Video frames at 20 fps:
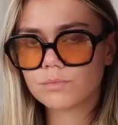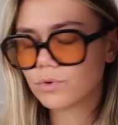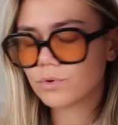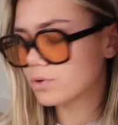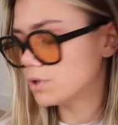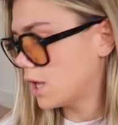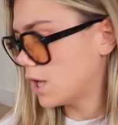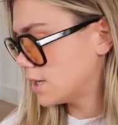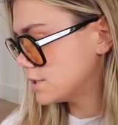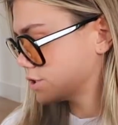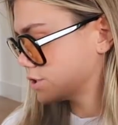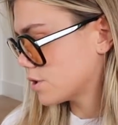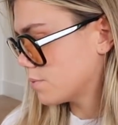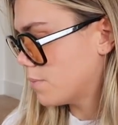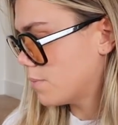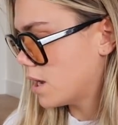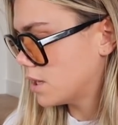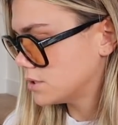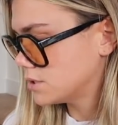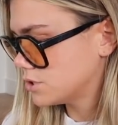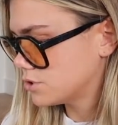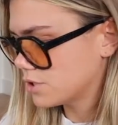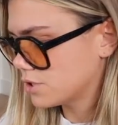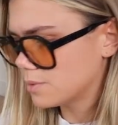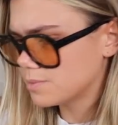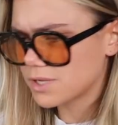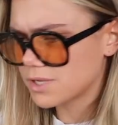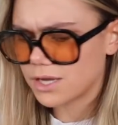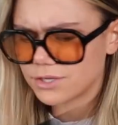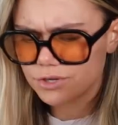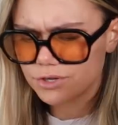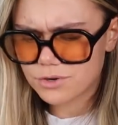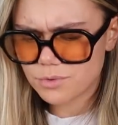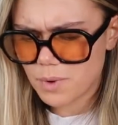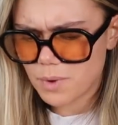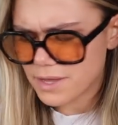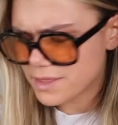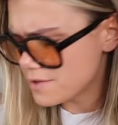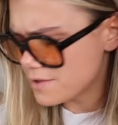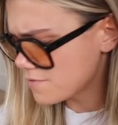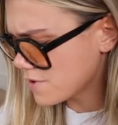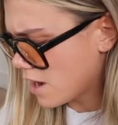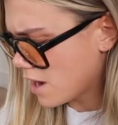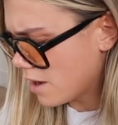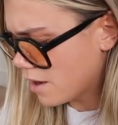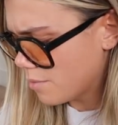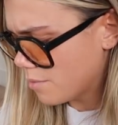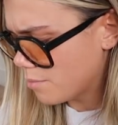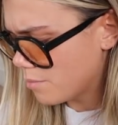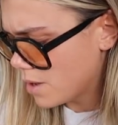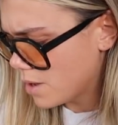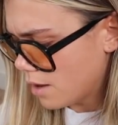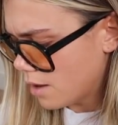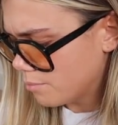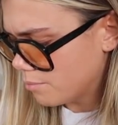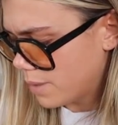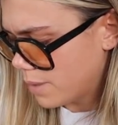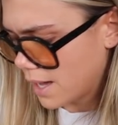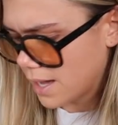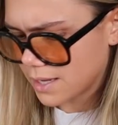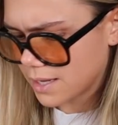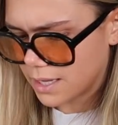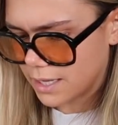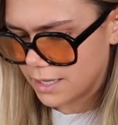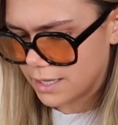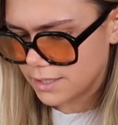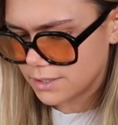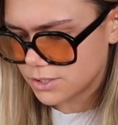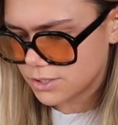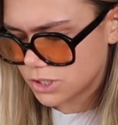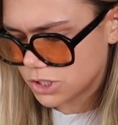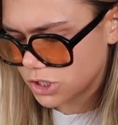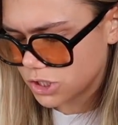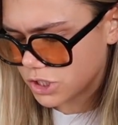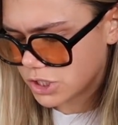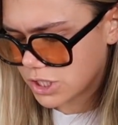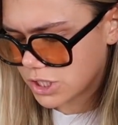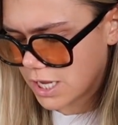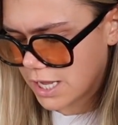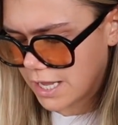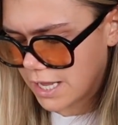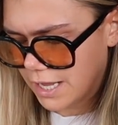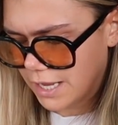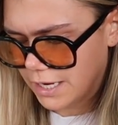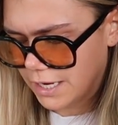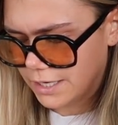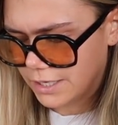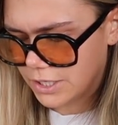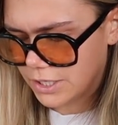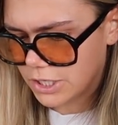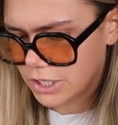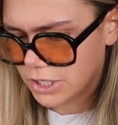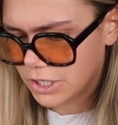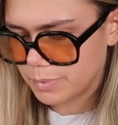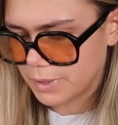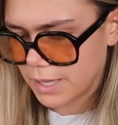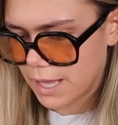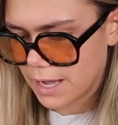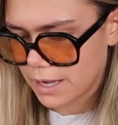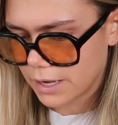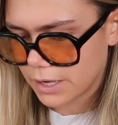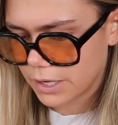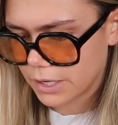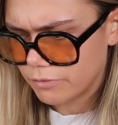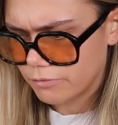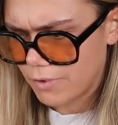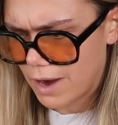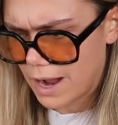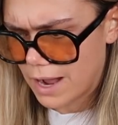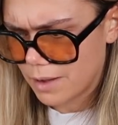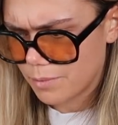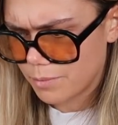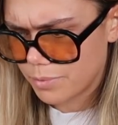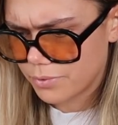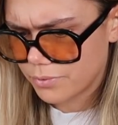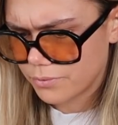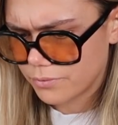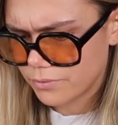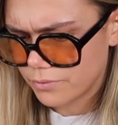Some more large command strips. I don't know why they've come unpackaged in black wrap.